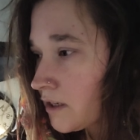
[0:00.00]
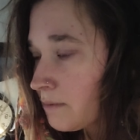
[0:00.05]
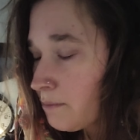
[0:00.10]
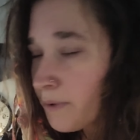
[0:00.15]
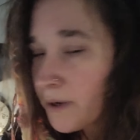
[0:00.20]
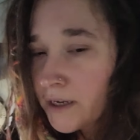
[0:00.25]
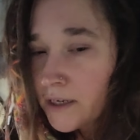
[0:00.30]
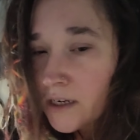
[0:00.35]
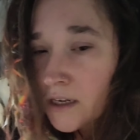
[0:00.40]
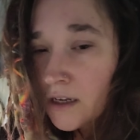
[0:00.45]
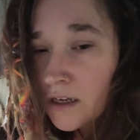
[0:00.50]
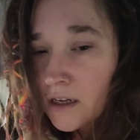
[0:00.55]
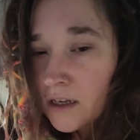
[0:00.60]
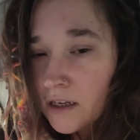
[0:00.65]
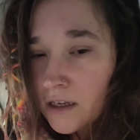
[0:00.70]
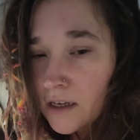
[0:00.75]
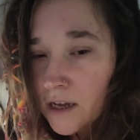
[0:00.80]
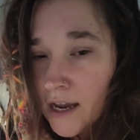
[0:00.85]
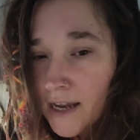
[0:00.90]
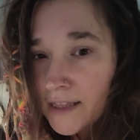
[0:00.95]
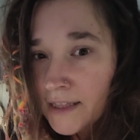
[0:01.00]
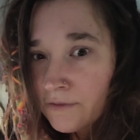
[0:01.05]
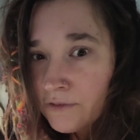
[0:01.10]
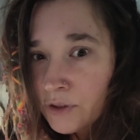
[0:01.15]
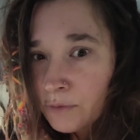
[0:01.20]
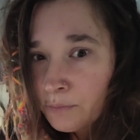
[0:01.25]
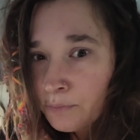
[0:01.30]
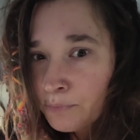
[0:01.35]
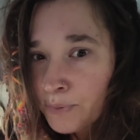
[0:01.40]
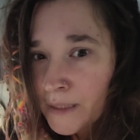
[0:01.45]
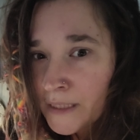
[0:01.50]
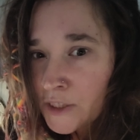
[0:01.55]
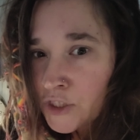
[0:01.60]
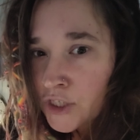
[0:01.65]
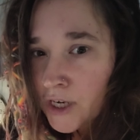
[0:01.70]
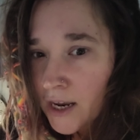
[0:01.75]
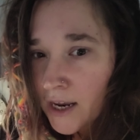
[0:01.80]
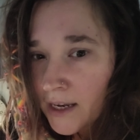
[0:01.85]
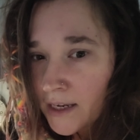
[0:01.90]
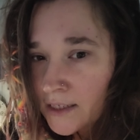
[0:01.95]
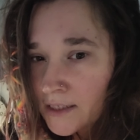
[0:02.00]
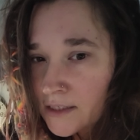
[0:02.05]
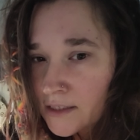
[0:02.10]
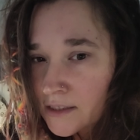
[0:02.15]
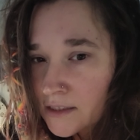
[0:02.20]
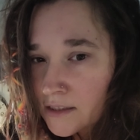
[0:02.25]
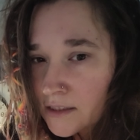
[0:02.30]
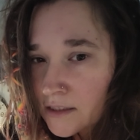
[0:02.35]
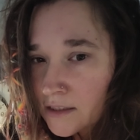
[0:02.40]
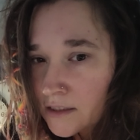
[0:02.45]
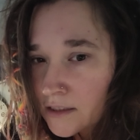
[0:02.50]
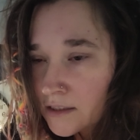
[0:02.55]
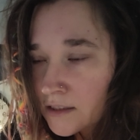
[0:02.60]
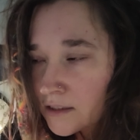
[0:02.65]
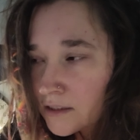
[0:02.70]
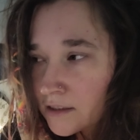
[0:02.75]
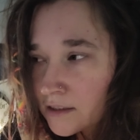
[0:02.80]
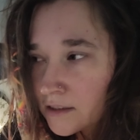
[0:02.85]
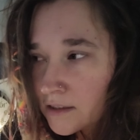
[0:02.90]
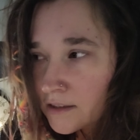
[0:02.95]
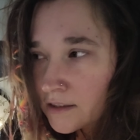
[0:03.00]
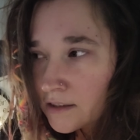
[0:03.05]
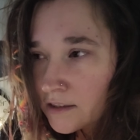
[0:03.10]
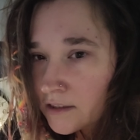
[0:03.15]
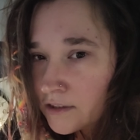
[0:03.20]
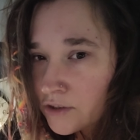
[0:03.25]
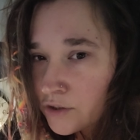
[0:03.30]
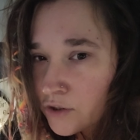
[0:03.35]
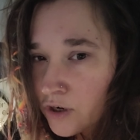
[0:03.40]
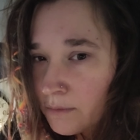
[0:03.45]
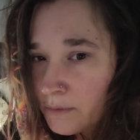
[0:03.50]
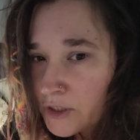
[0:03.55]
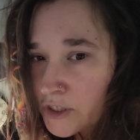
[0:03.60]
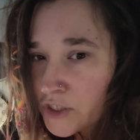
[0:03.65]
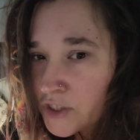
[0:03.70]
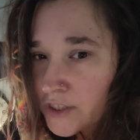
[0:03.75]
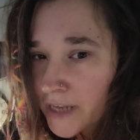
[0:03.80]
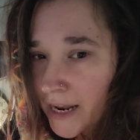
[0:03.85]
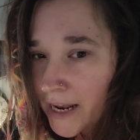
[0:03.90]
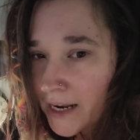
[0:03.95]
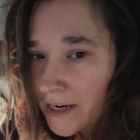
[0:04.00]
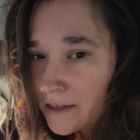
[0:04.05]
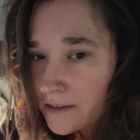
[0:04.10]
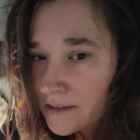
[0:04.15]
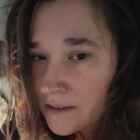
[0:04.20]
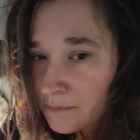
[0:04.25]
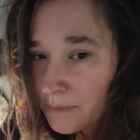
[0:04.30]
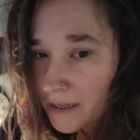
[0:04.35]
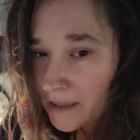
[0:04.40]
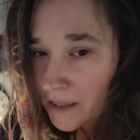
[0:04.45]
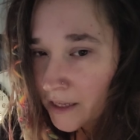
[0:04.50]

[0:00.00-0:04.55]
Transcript: But I live at the beach, guys. Do you know how much sand is in my